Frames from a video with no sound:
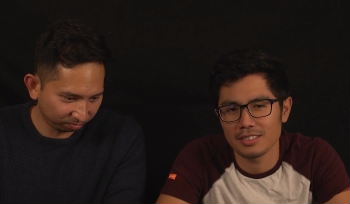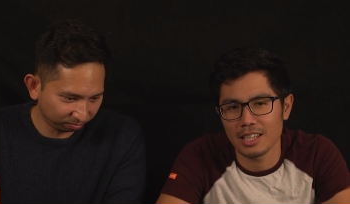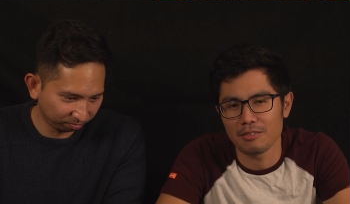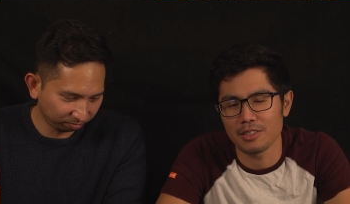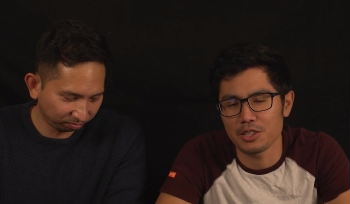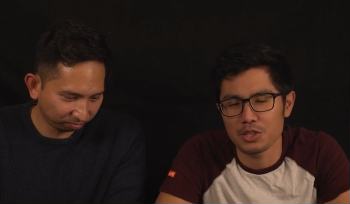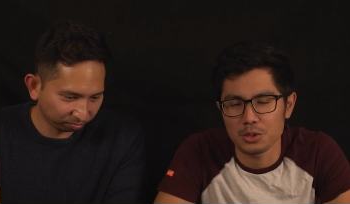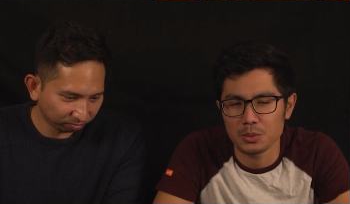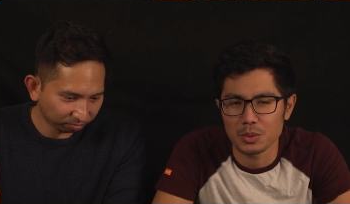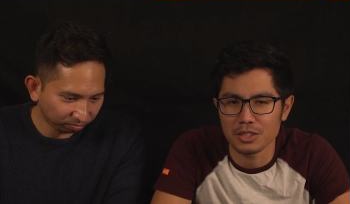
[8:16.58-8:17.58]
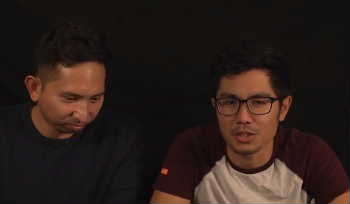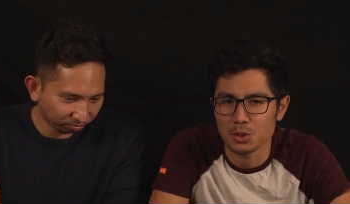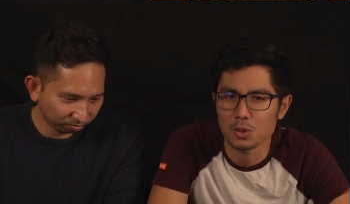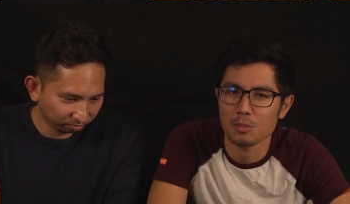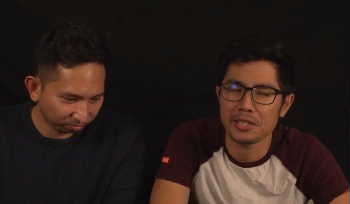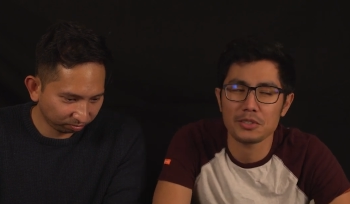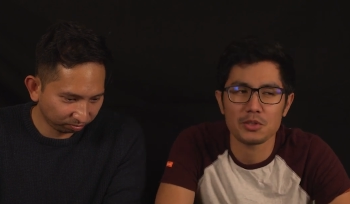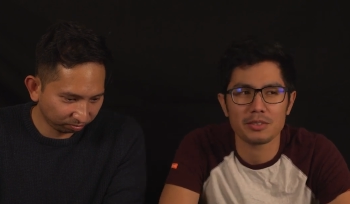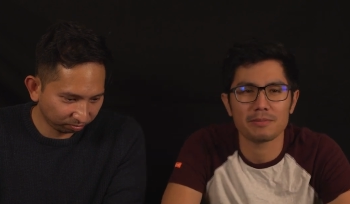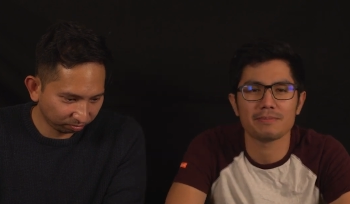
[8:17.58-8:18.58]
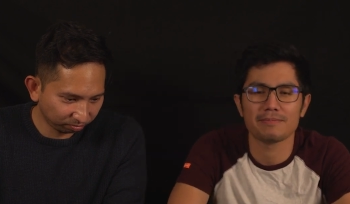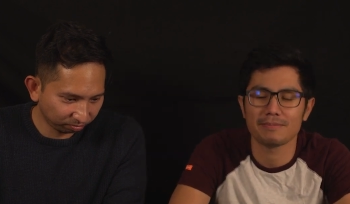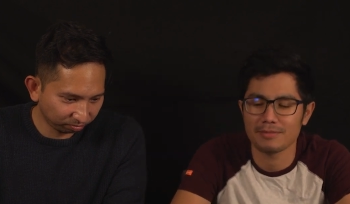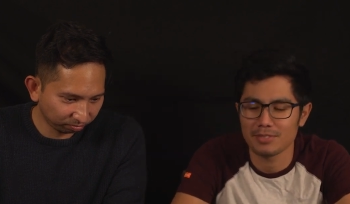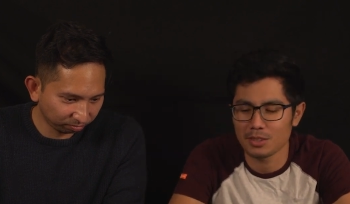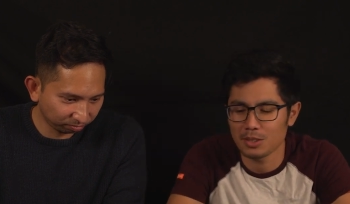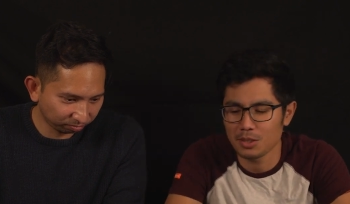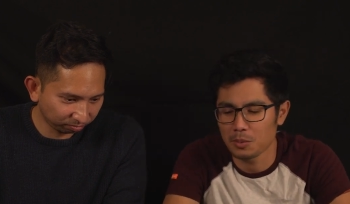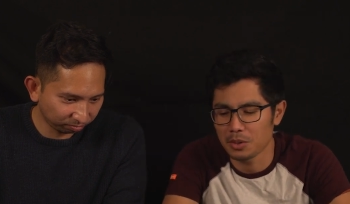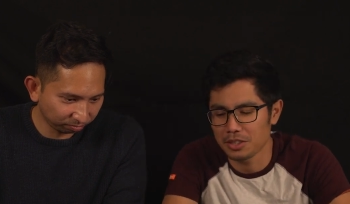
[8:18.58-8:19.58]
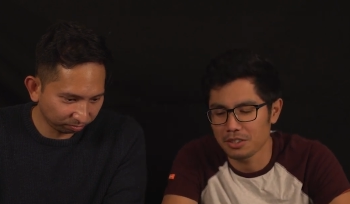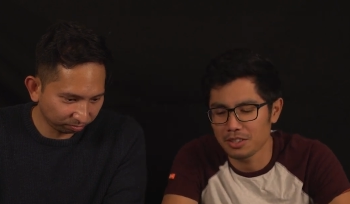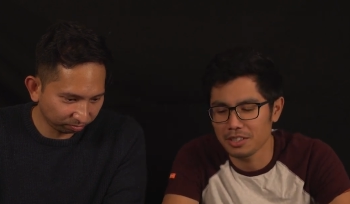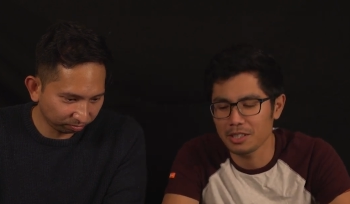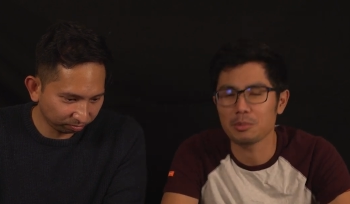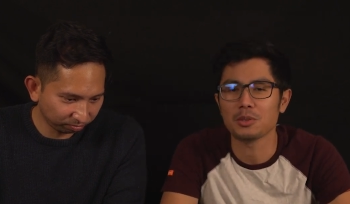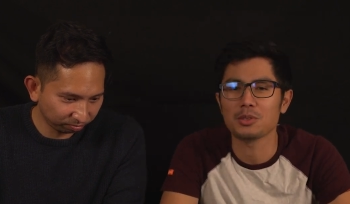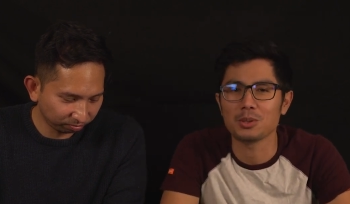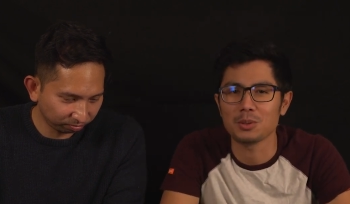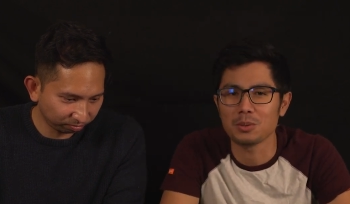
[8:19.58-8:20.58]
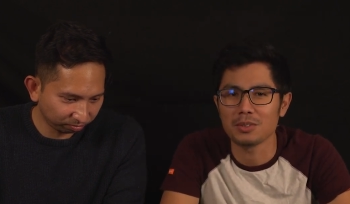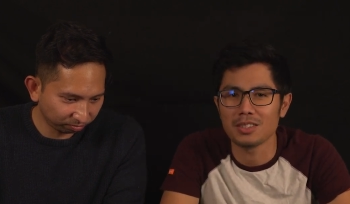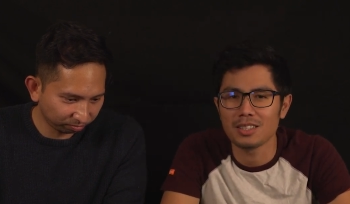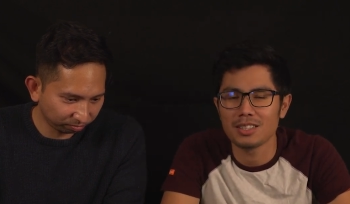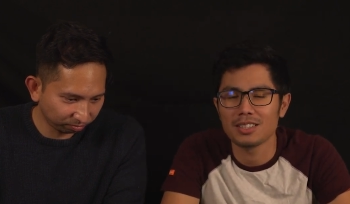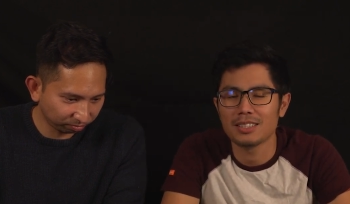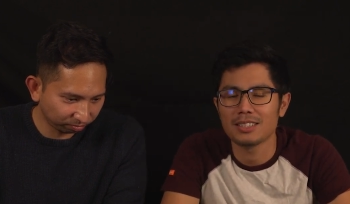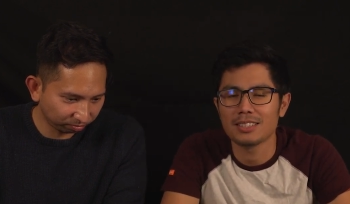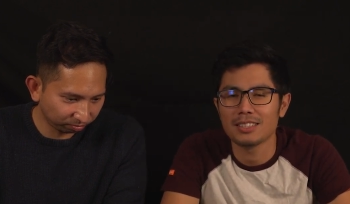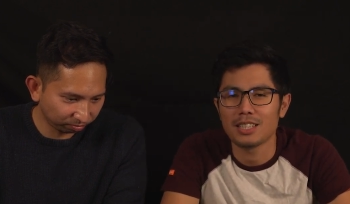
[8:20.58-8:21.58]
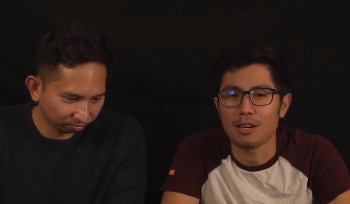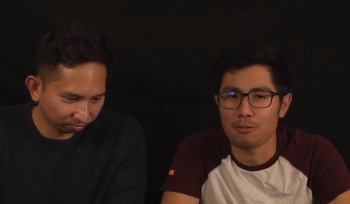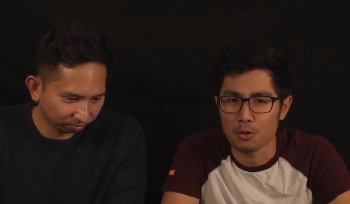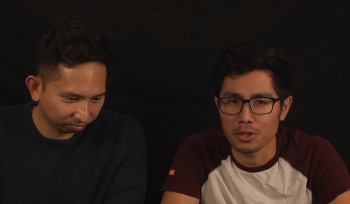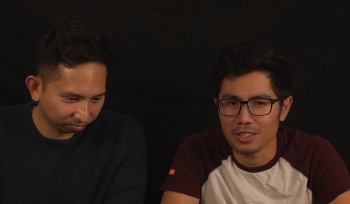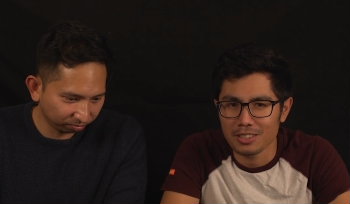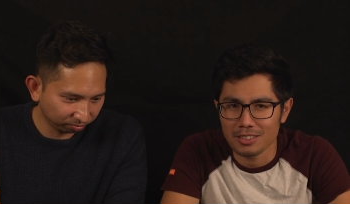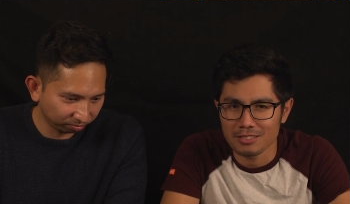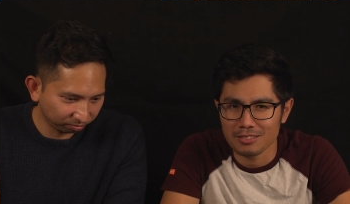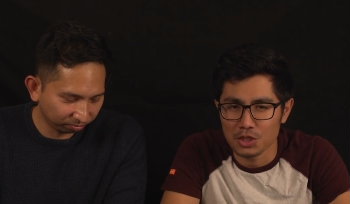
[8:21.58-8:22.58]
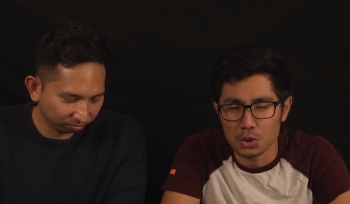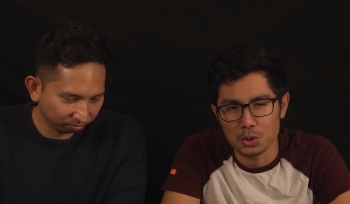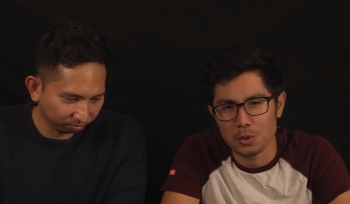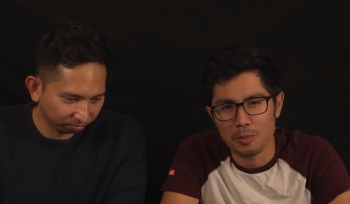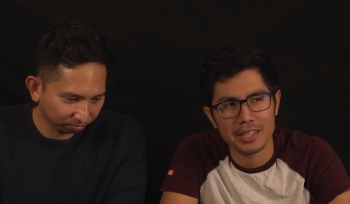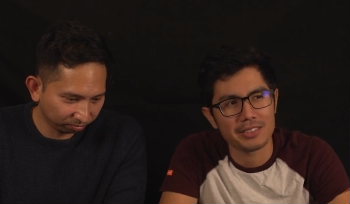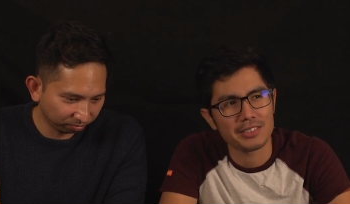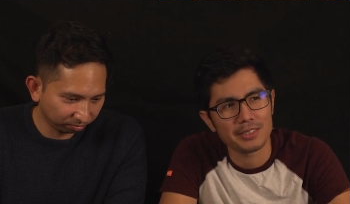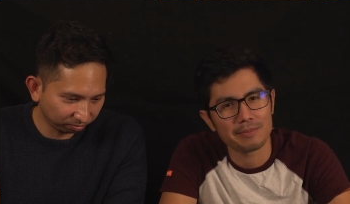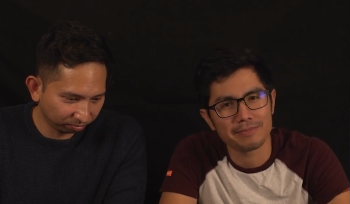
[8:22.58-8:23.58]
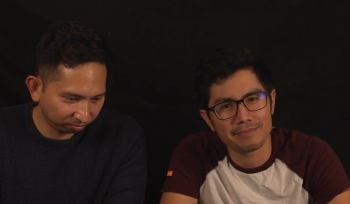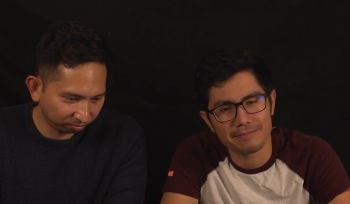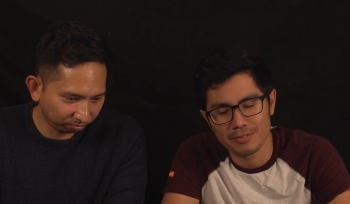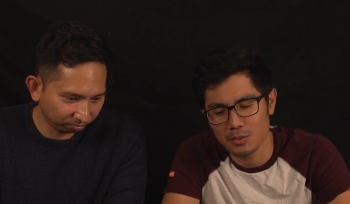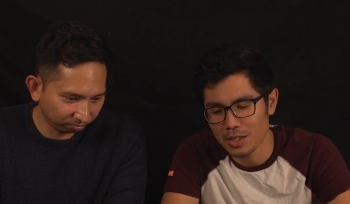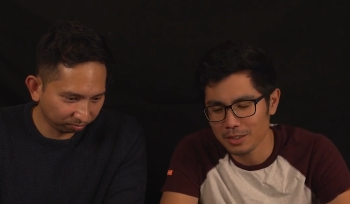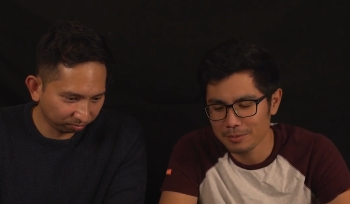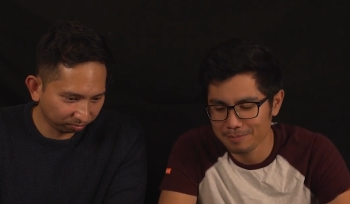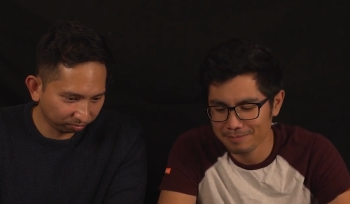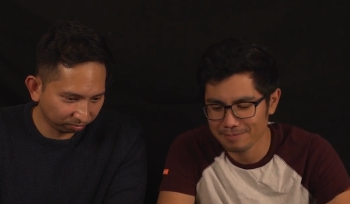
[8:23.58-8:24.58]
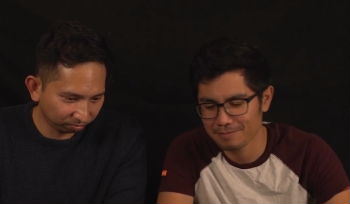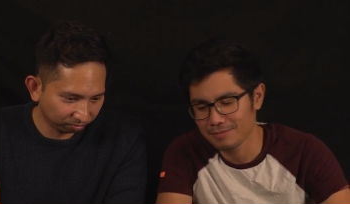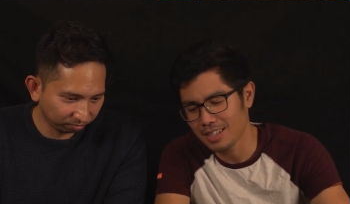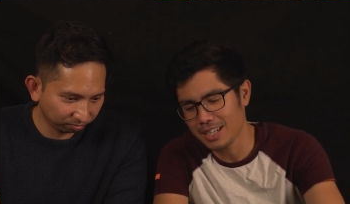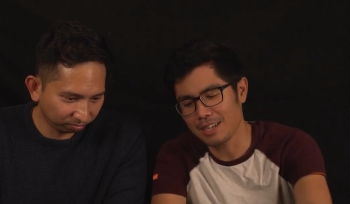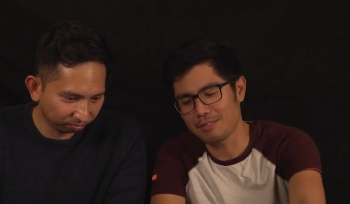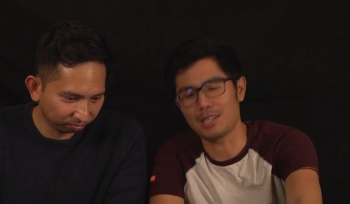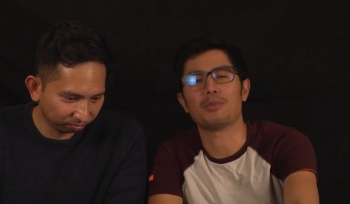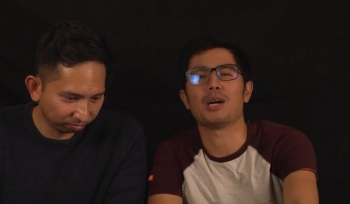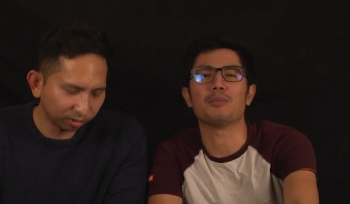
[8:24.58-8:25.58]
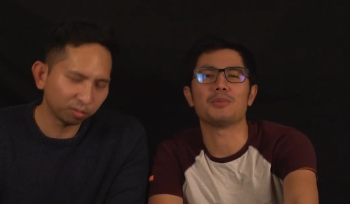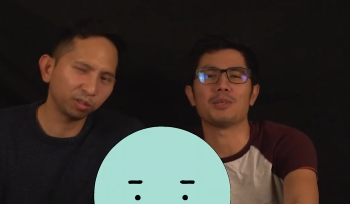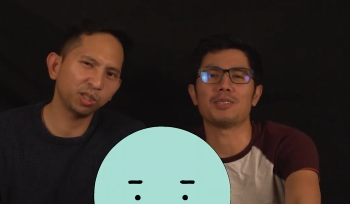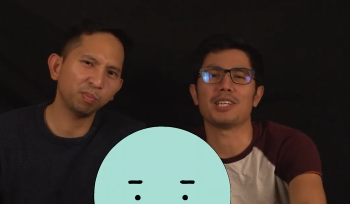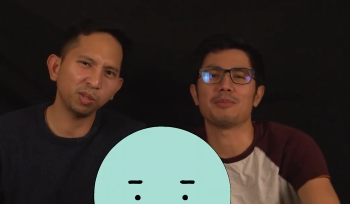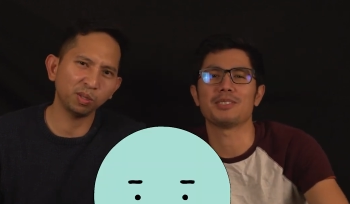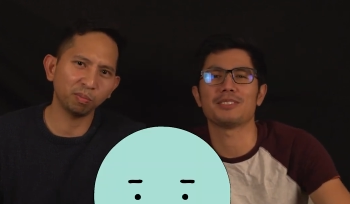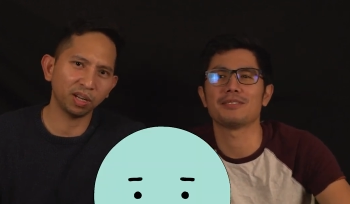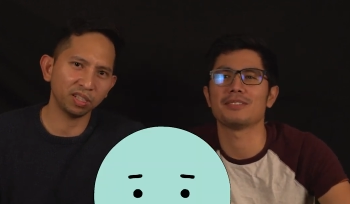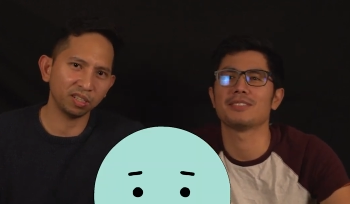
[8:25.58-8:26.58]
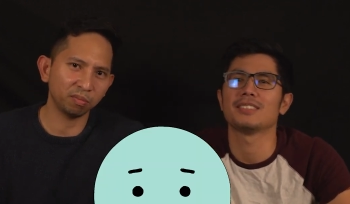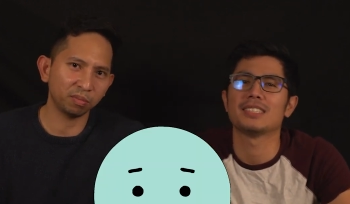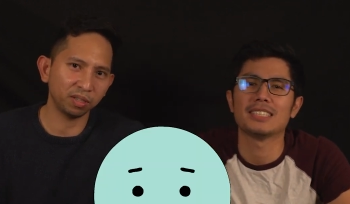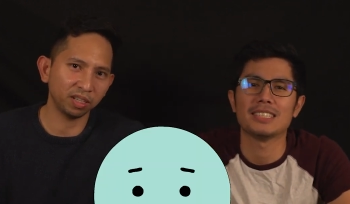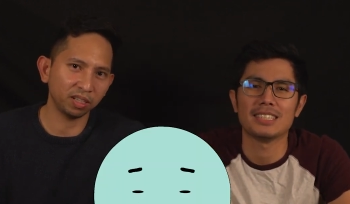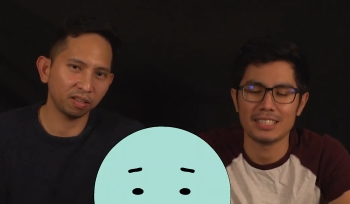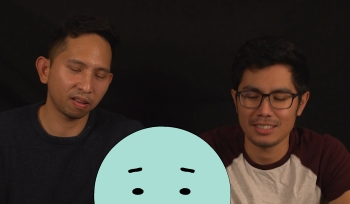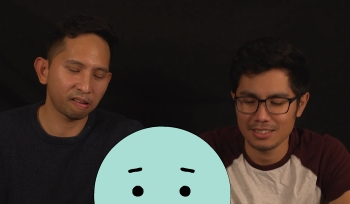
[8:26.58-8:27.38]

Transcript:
Speaker 1: have an issue with your toothpaste? Where you're not able to afford new toothpaste? Well, I have that problem sometimes. You're supposed to brush in the morning.